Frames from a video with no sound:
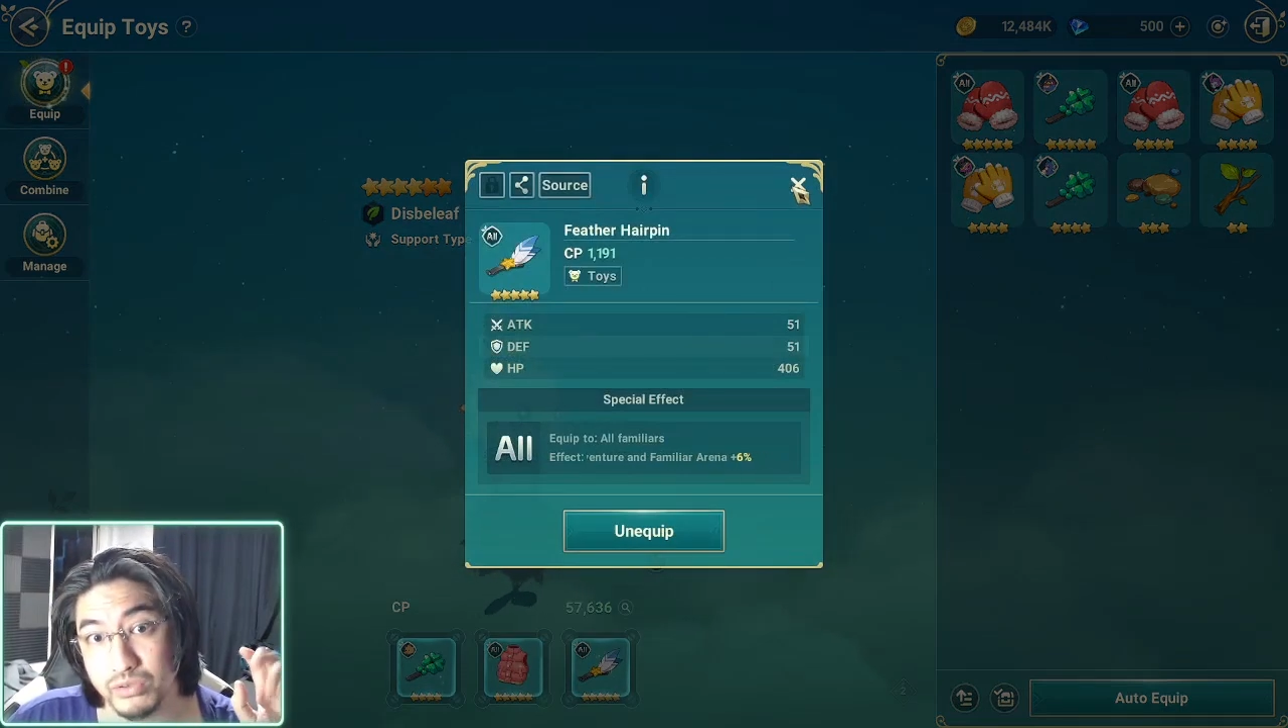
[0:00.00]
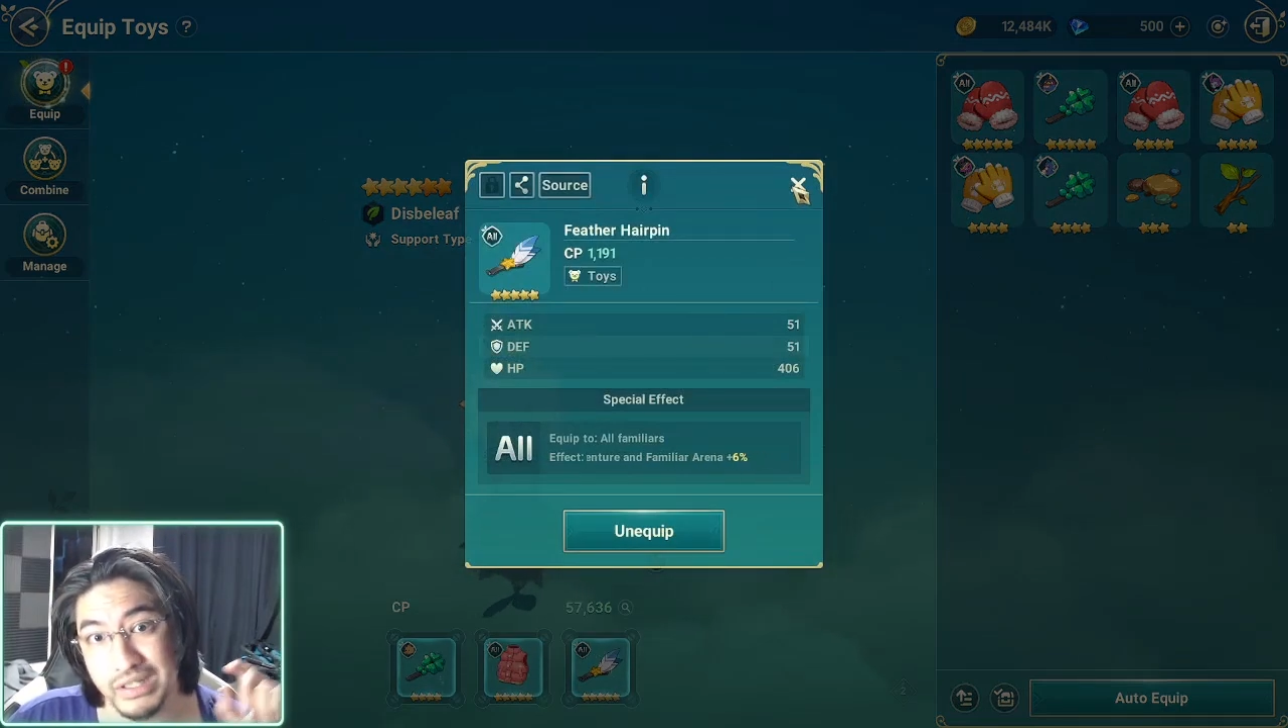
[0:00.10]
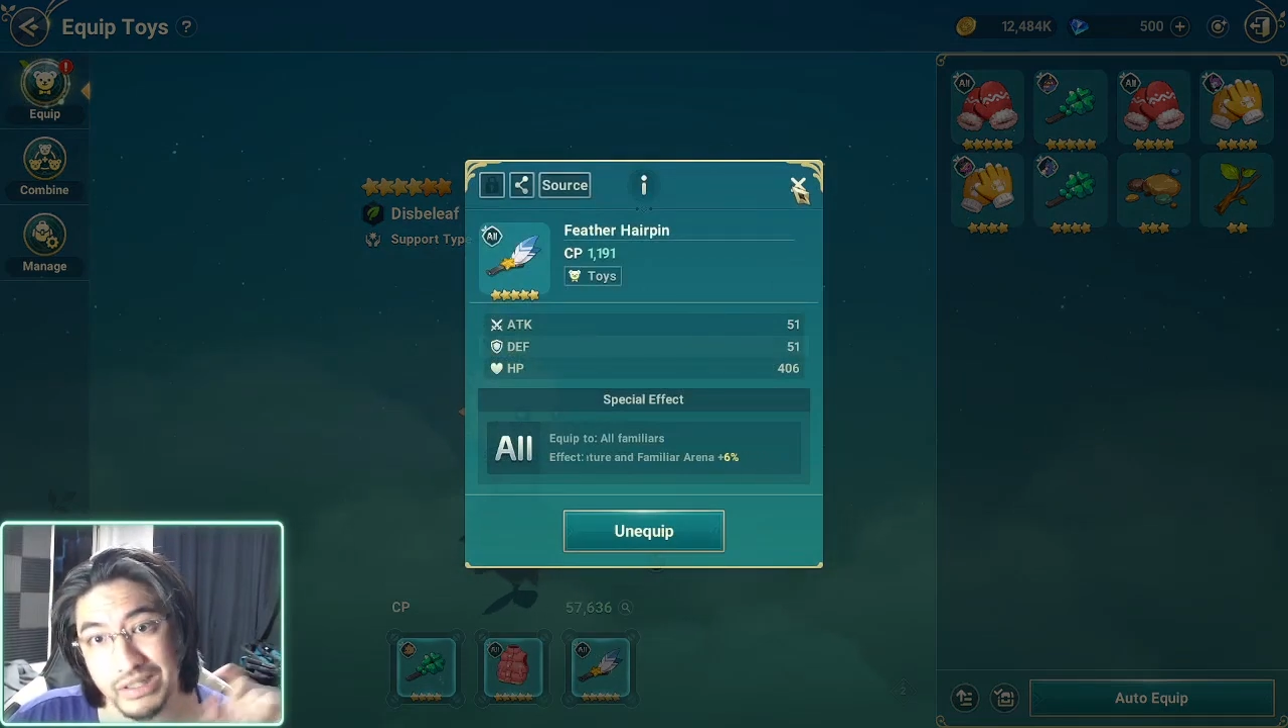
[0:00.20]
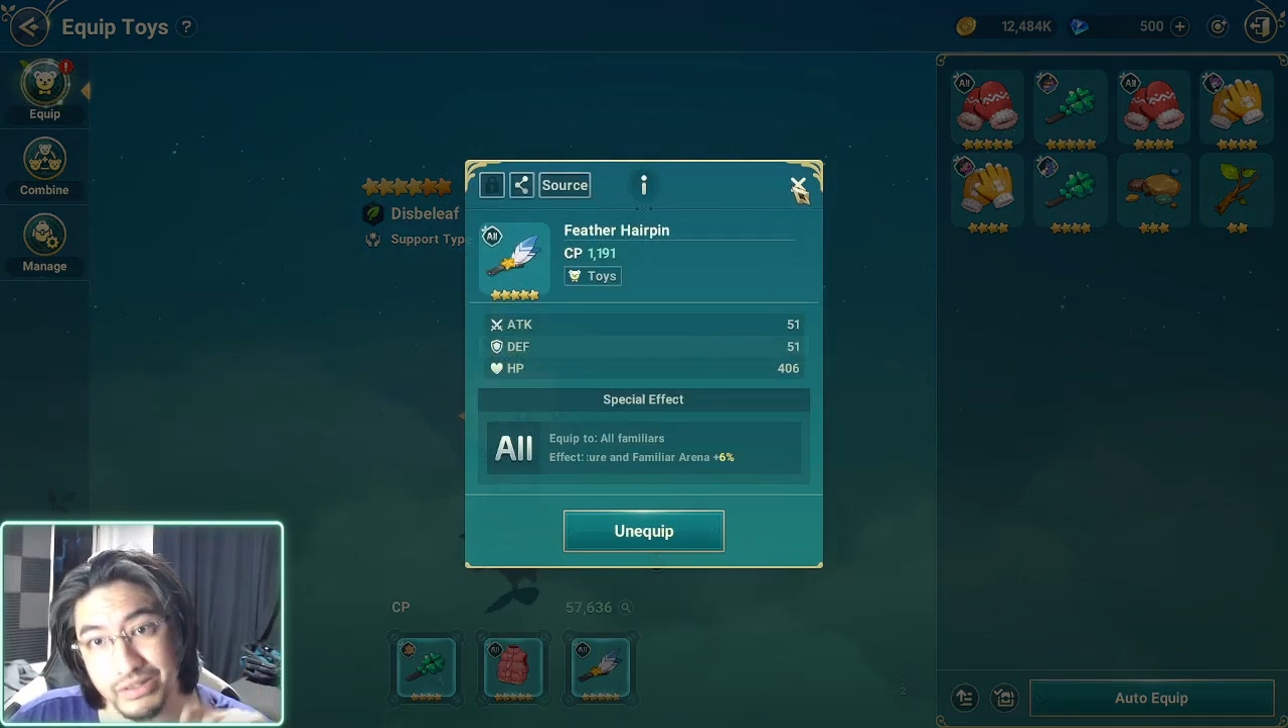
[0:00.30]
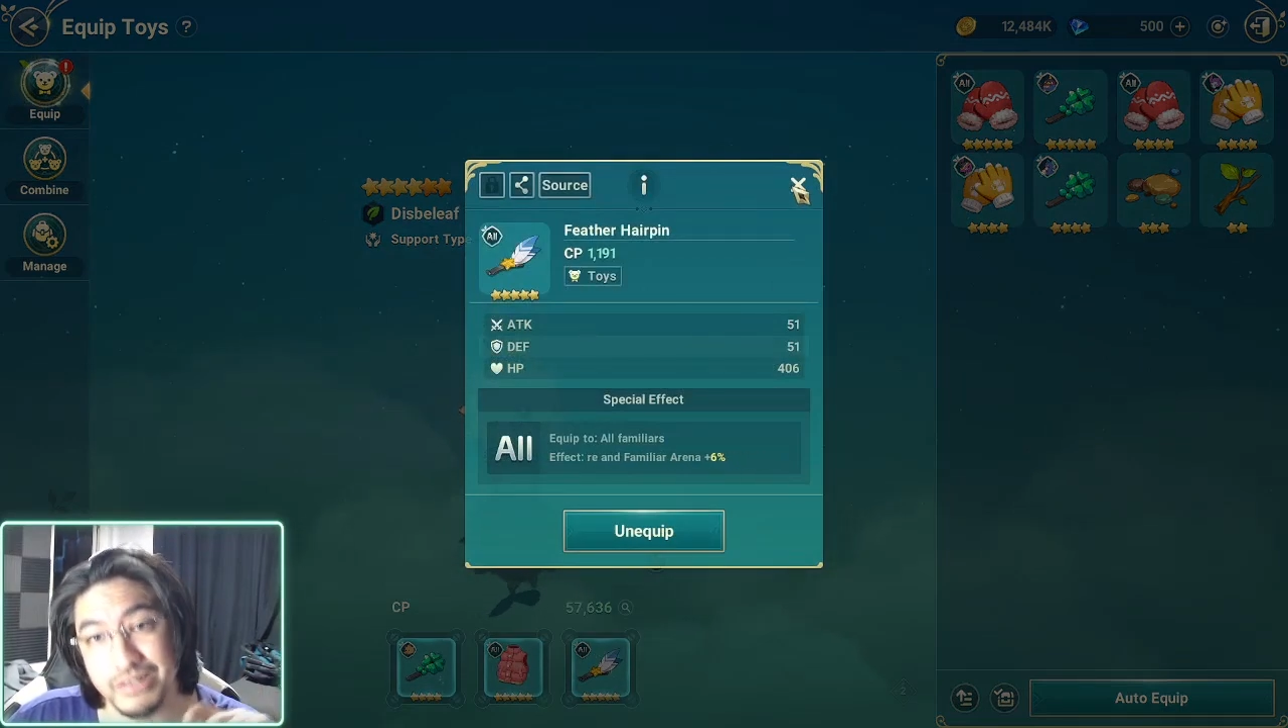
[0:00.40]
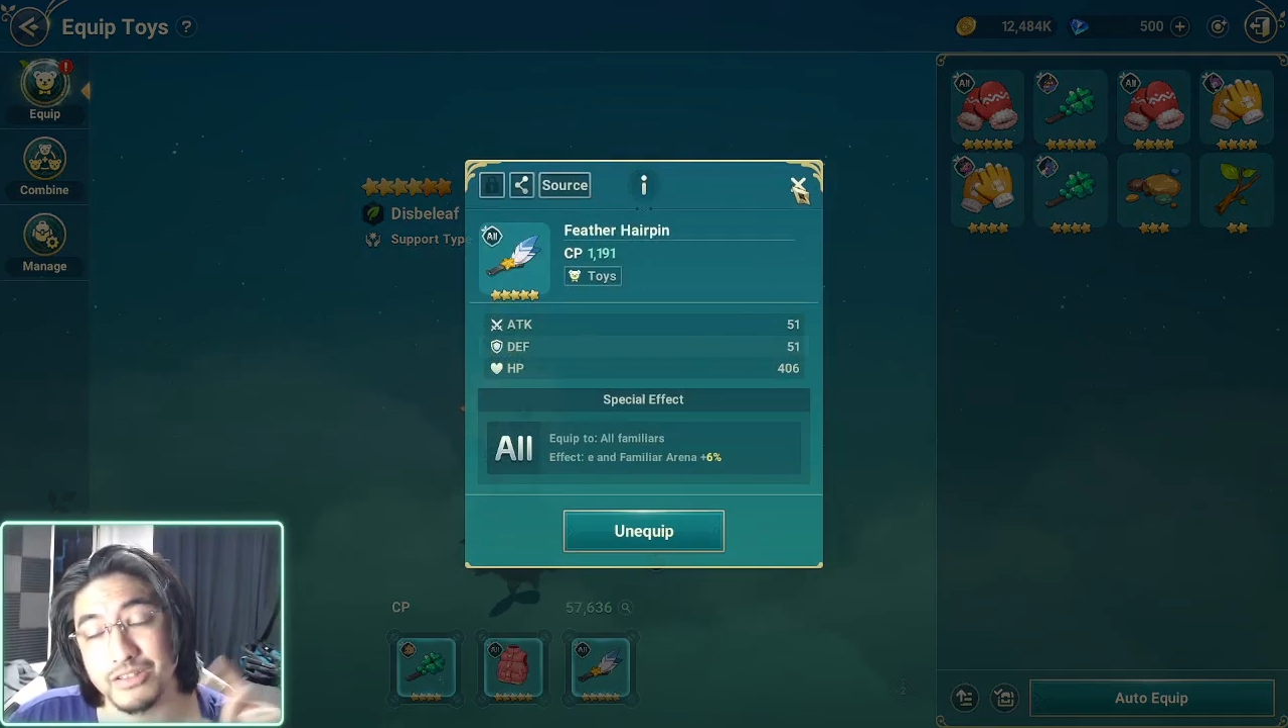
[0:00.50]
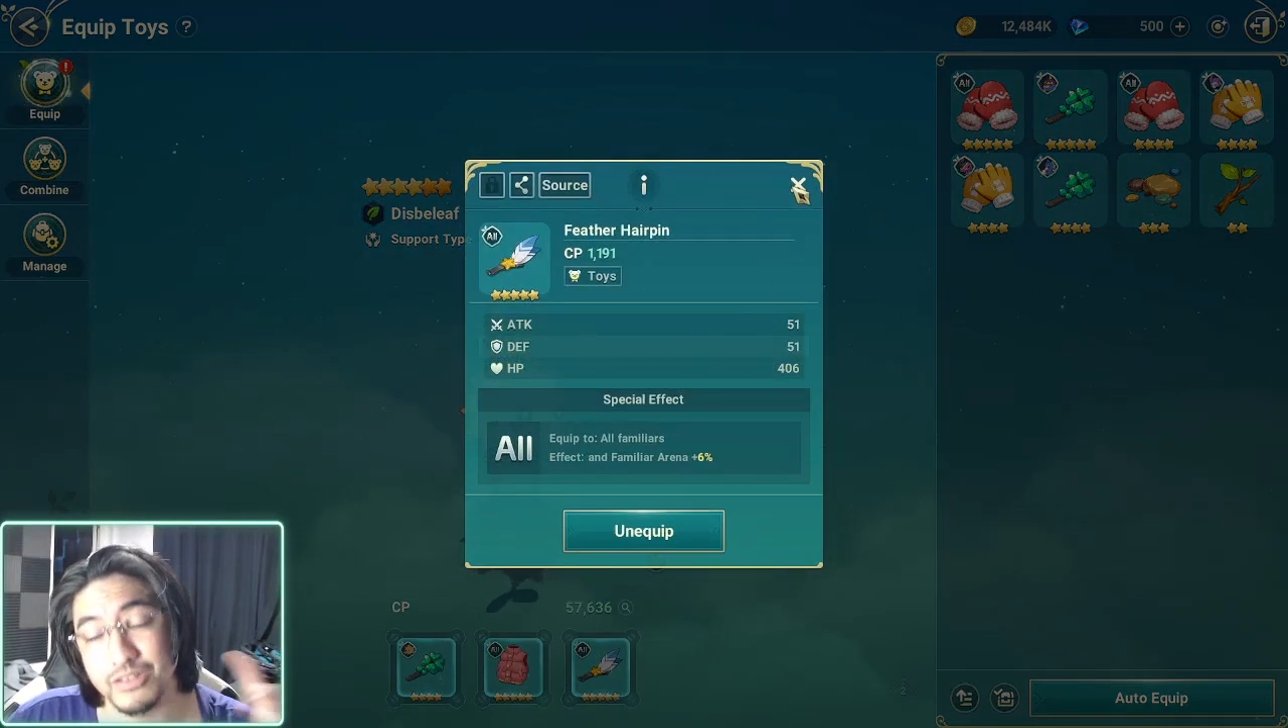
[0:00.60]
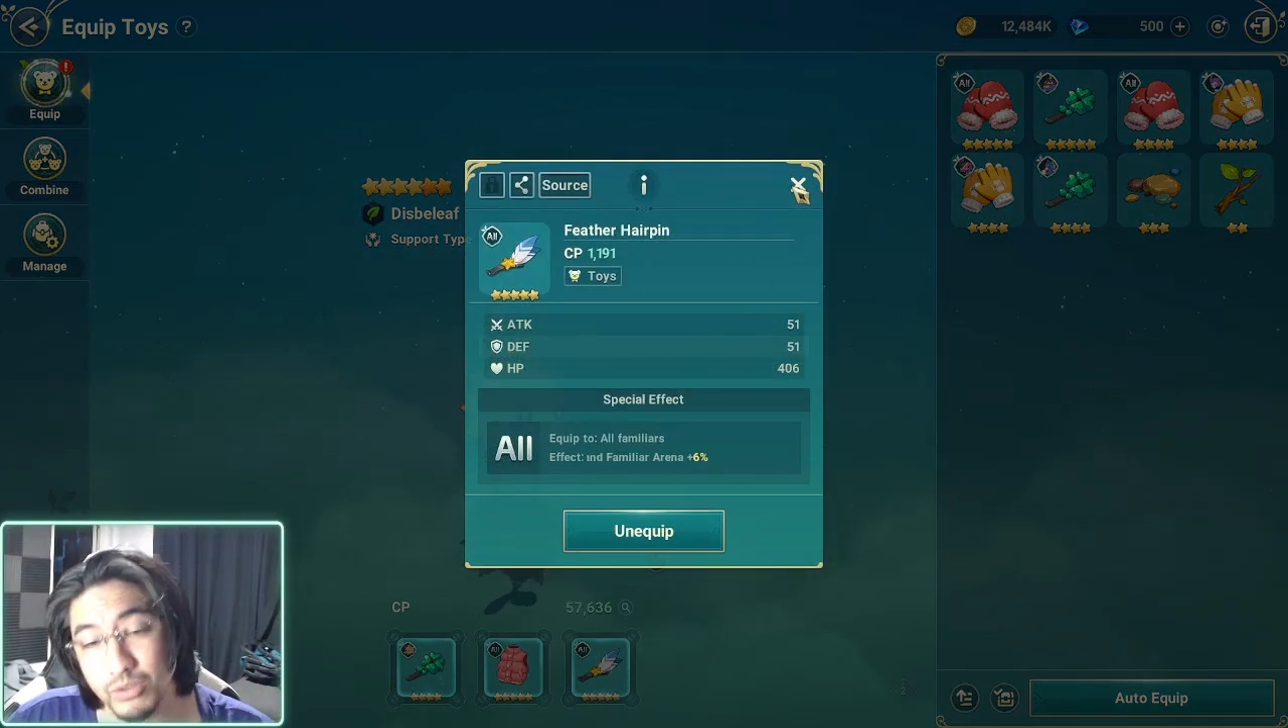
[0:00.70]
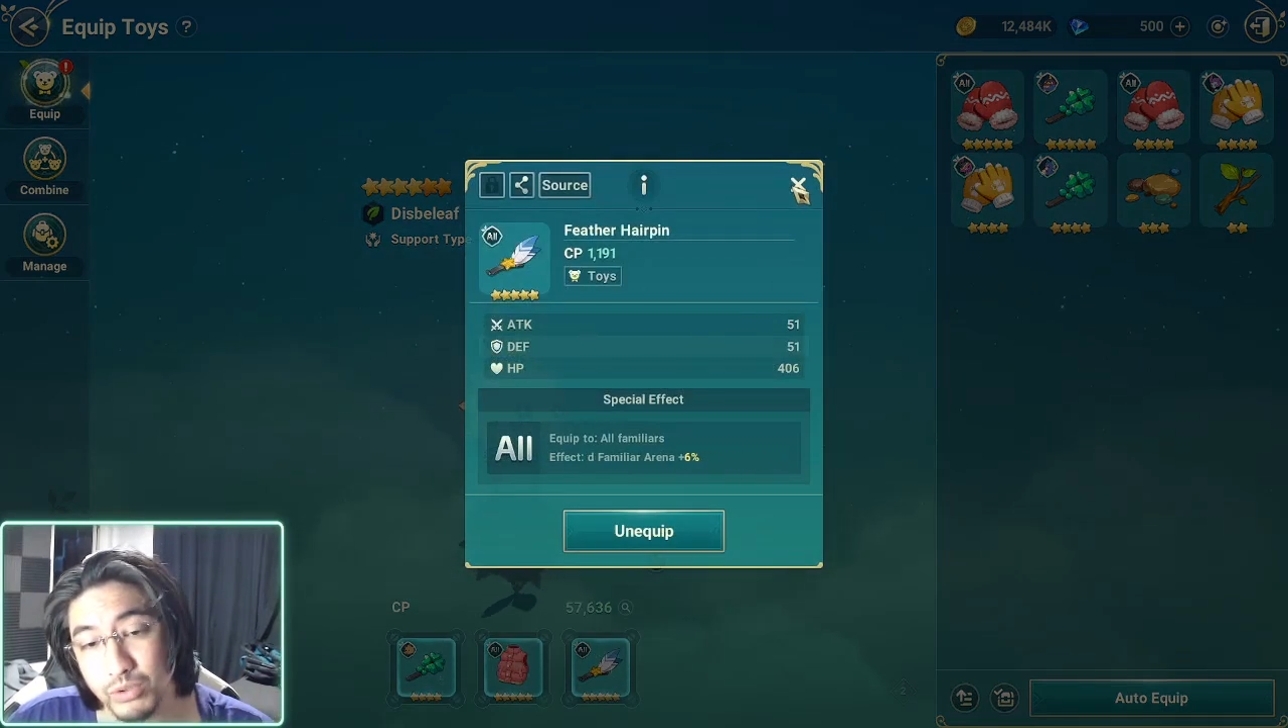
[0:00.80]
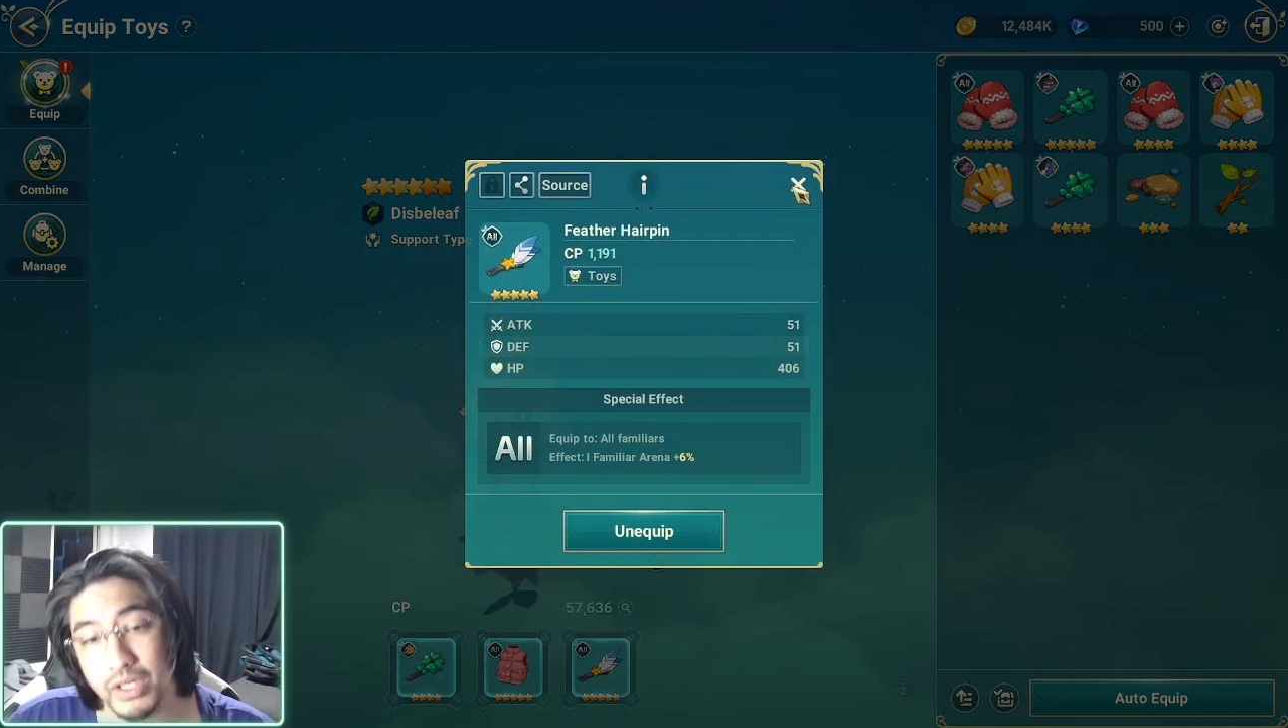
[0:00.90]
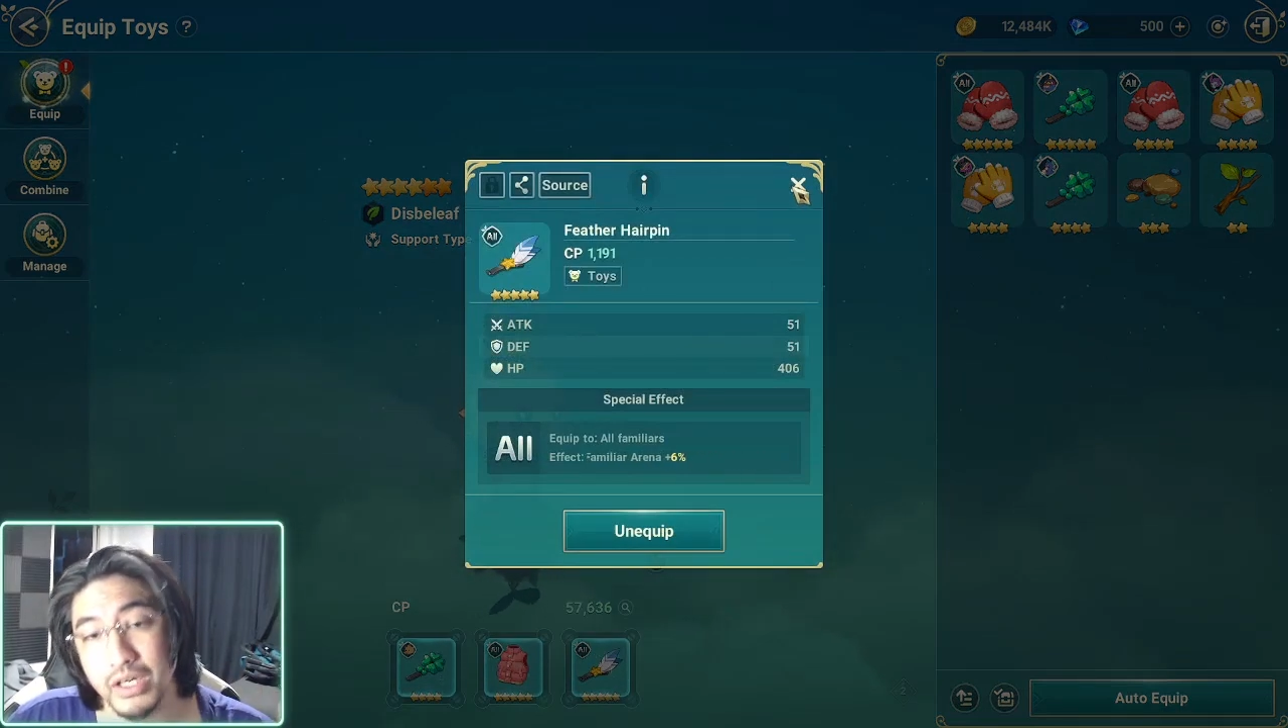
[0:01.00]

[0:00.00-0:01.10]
increase your,